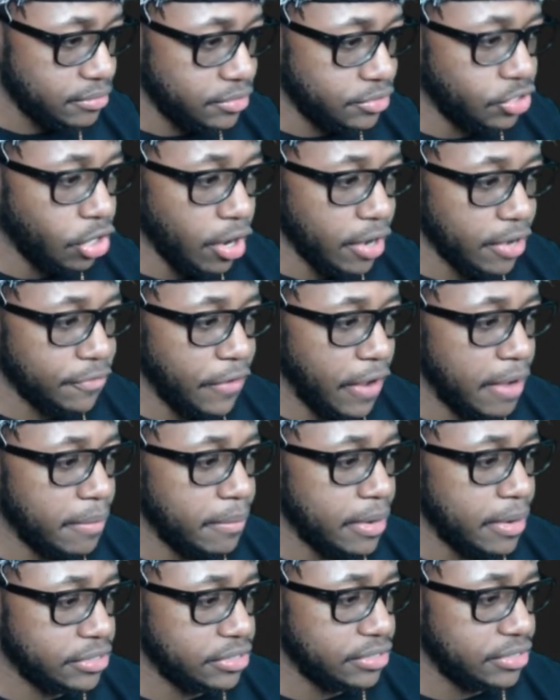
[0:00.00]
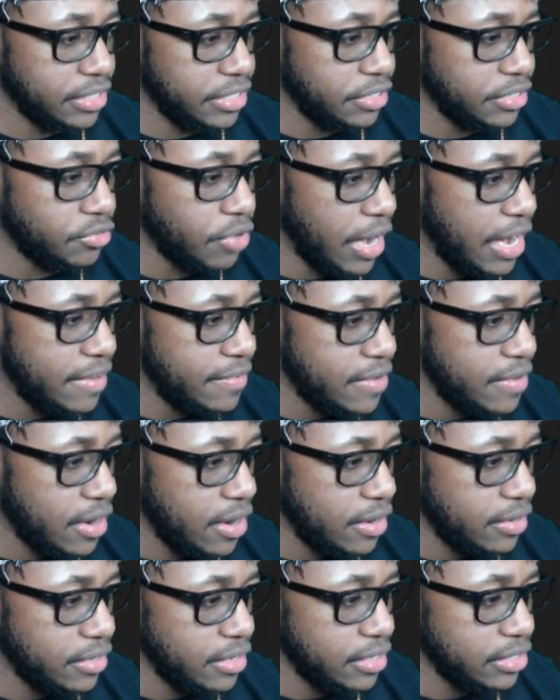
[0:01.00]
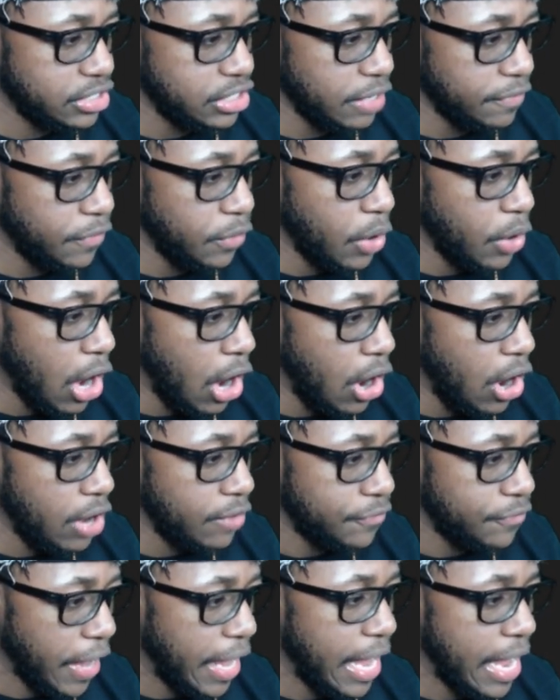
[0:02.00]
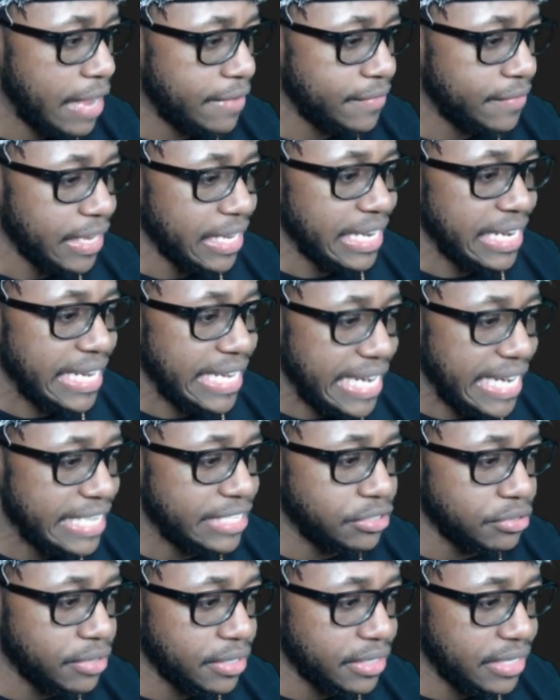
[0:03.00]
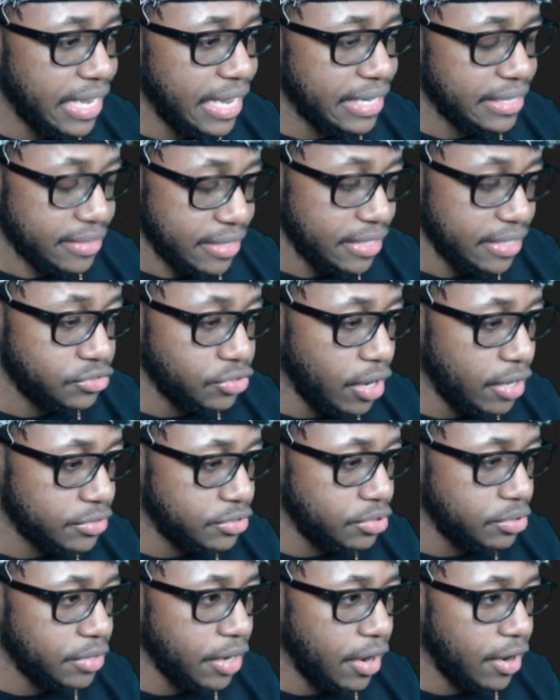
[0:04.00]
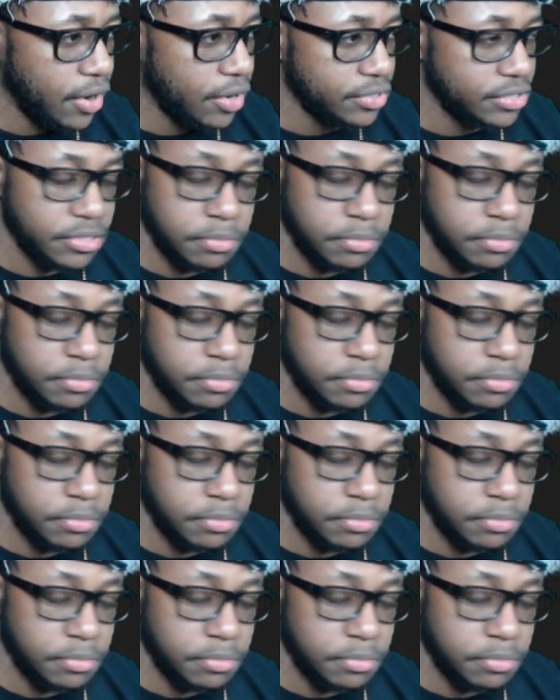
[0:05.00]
Target 5 monsters in your graveyard. Shuffle all 5 into the deck. Then draw 2 cards.